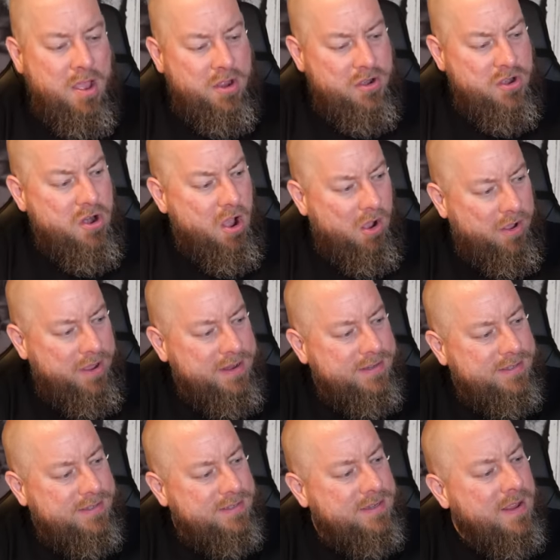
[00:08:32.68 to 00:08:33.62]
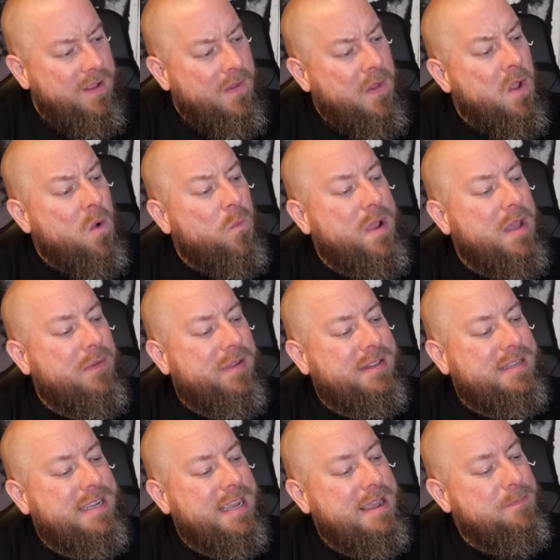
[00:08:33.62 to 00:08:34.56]
Nice. We have a
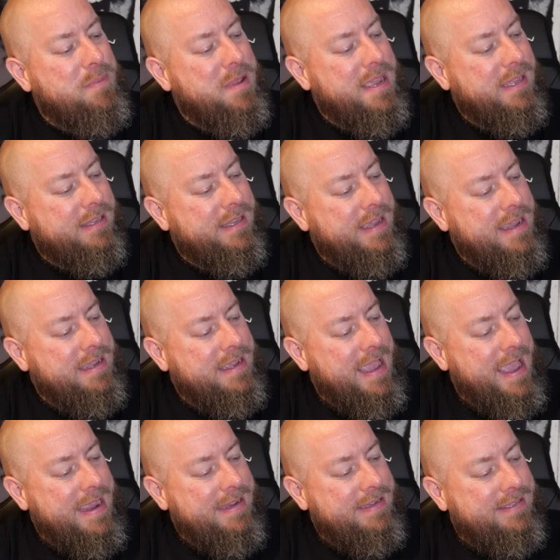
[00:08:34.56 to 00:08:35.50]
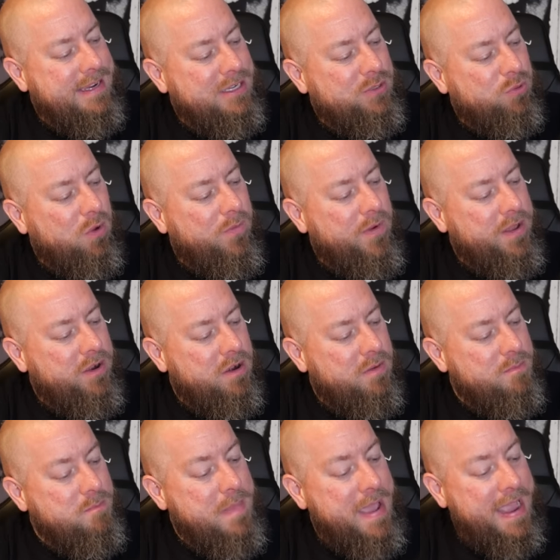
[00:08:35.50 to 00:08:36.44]
TP-Link
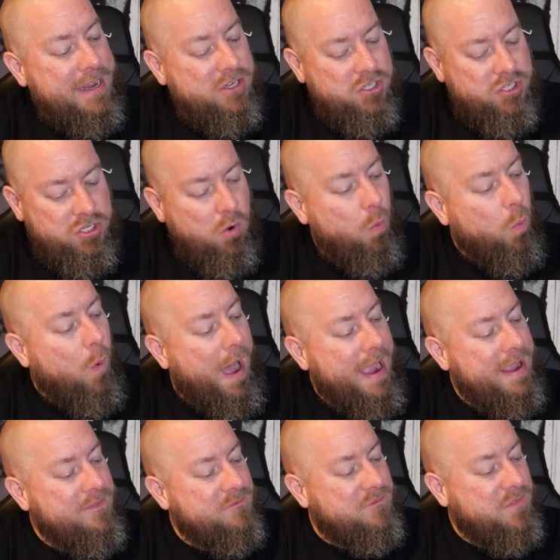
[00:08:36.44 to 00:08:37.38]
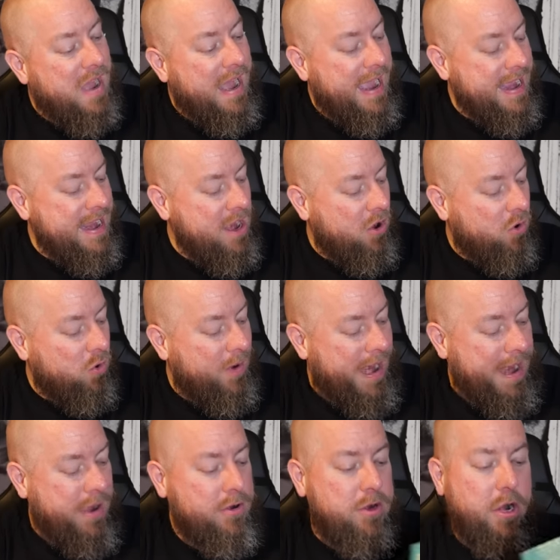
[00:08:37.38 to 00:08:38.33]
AC1200 mesh Wi-Fi
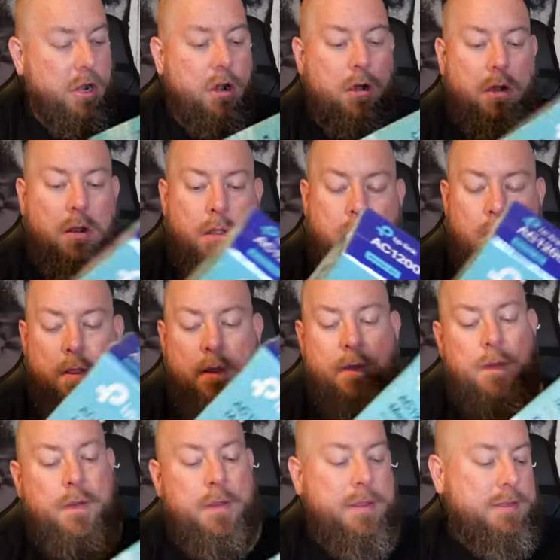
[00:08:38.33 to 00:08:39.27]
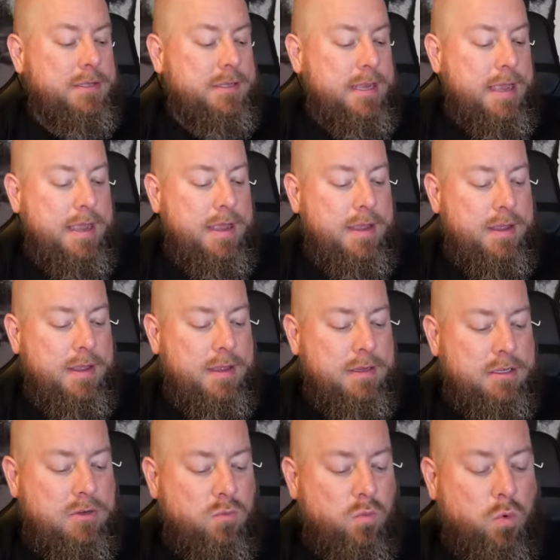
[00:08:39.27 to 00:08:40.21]
router. It
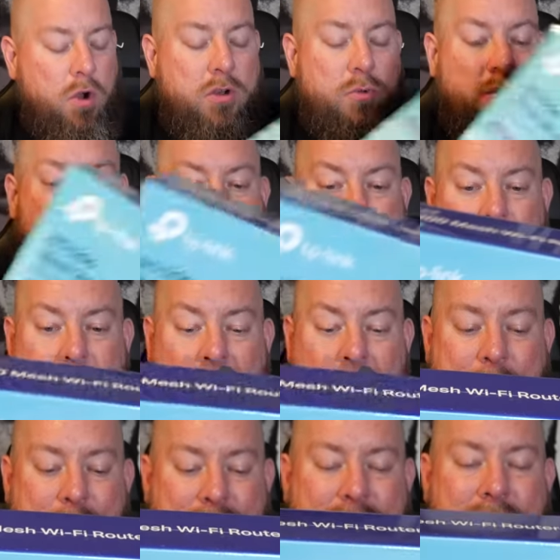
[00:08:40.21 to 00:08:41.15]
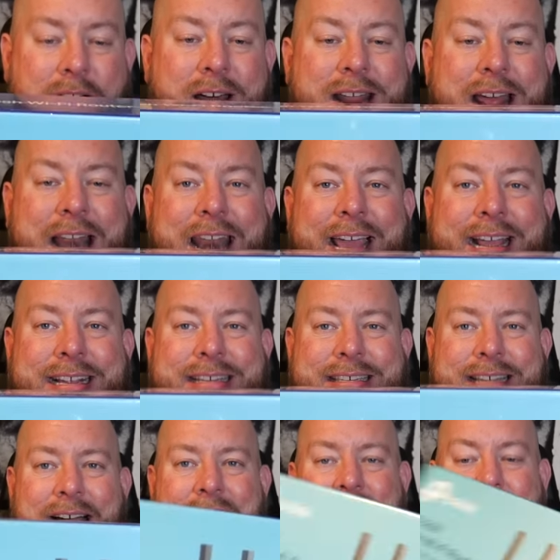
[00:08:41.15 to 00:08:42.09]
says, worked with an Amazon
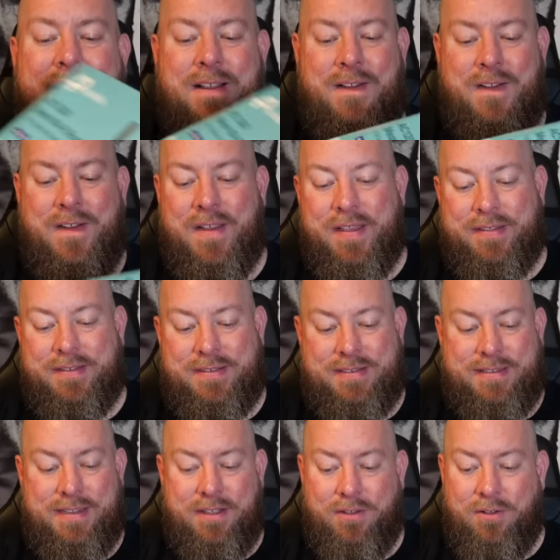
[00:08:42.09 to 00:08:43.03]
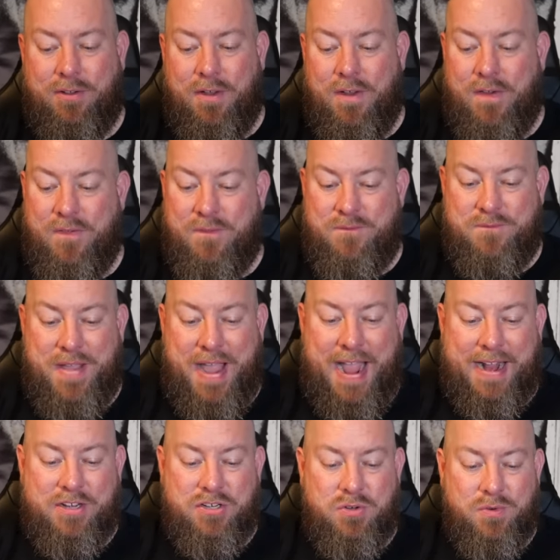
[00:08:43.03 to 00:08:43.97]
Alexa. Still
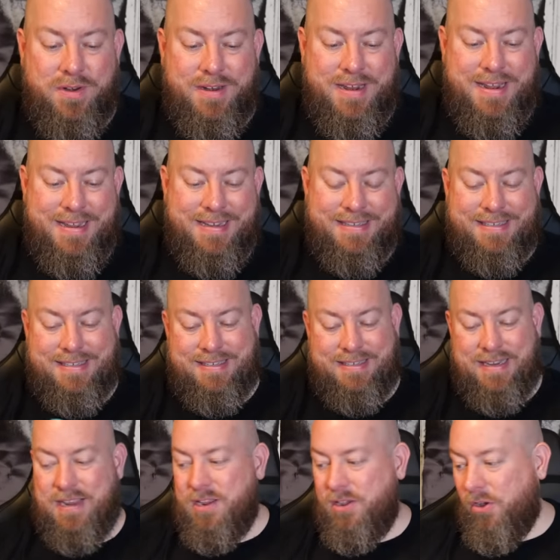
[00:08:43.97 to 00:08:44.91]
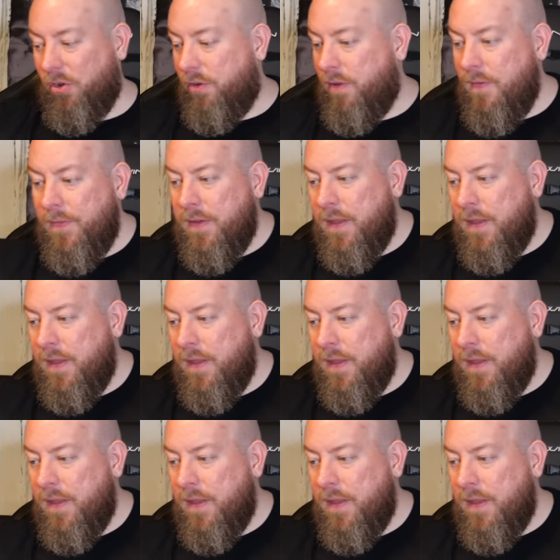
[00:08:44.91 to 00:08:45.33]
factory sealed.